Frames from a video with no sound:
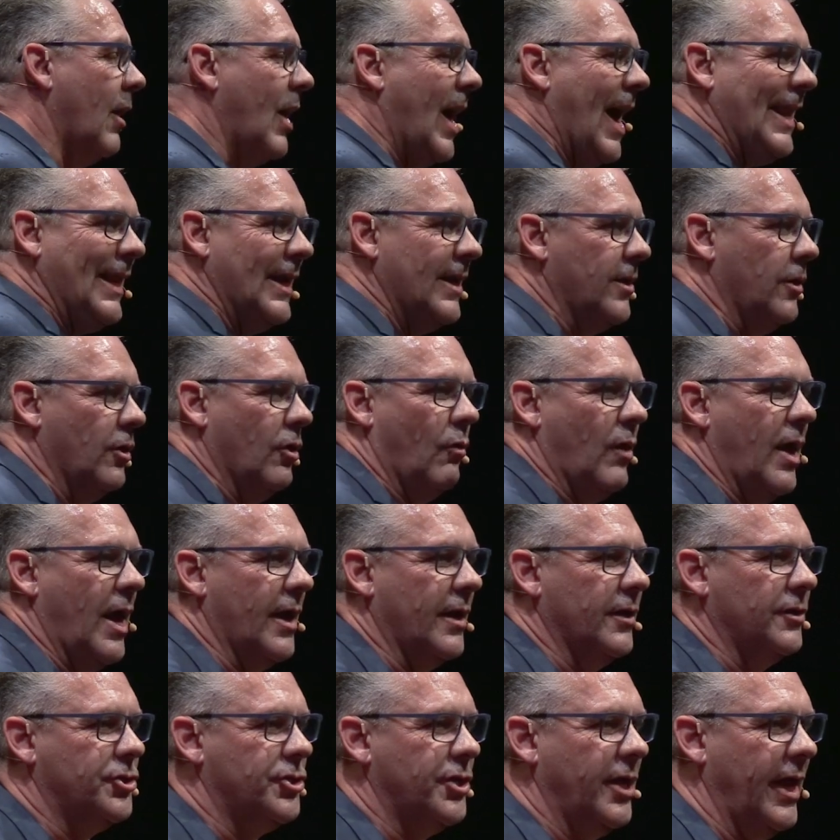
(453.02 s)
Now, I didn't know
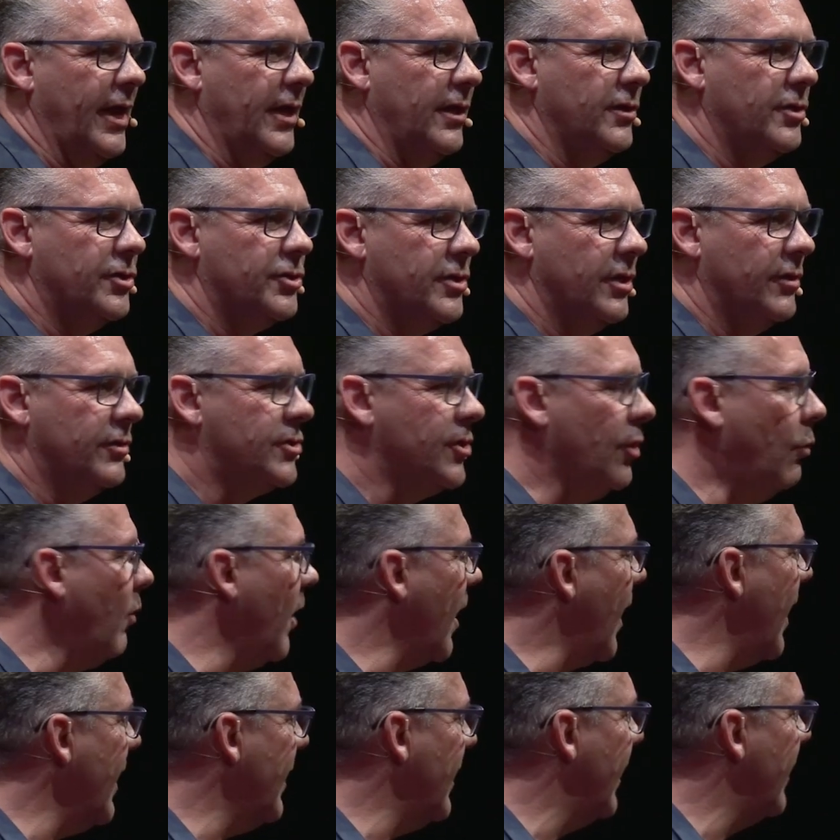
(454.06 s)
how to change, so
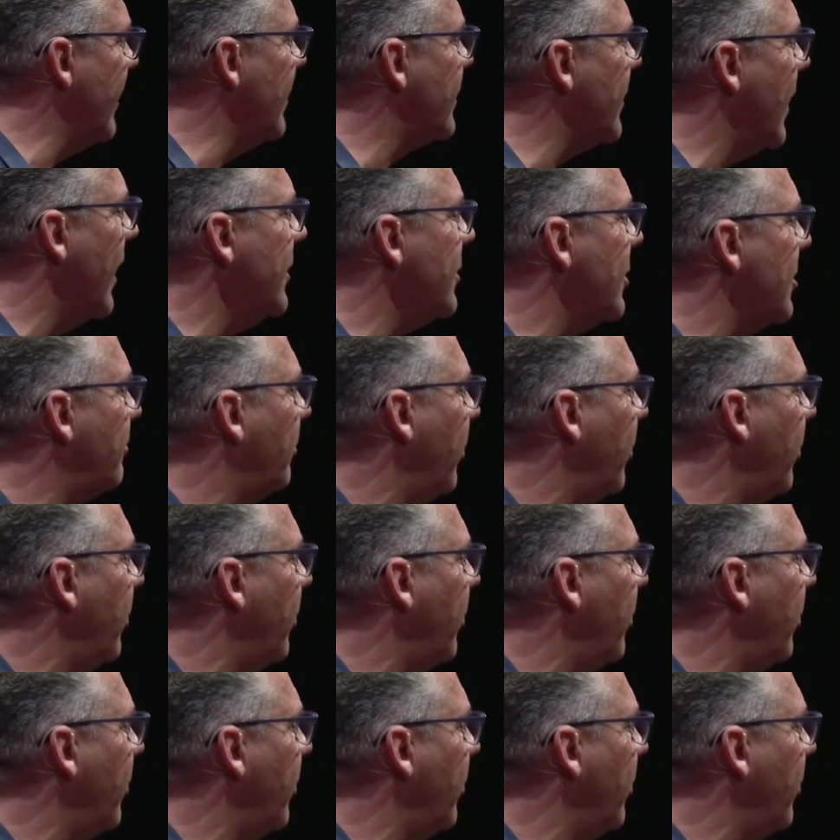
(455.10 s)
what I did is I